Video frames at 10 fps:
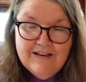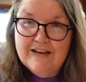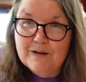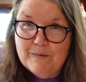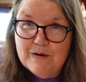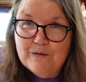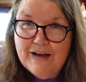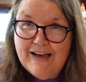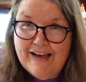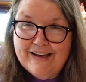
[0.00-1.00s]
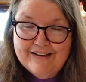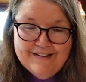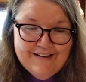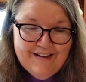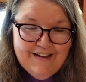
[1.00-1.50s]
it'll be okay,
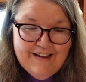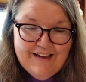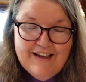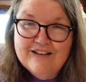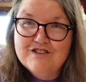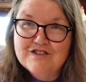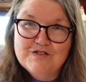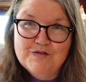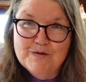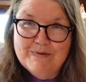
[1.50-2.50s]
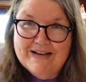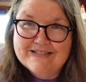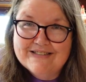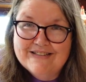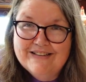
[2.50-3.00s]
and just do your
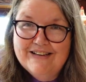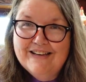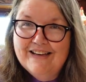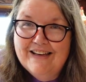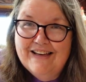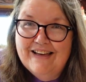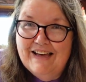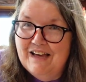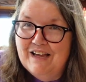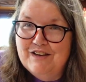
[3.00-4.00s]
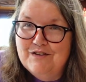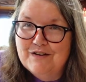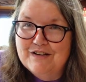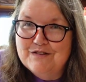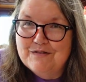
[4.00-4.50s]
best. And you
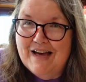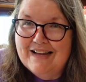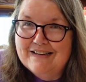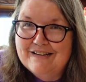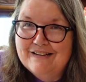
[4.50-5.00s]
can do that.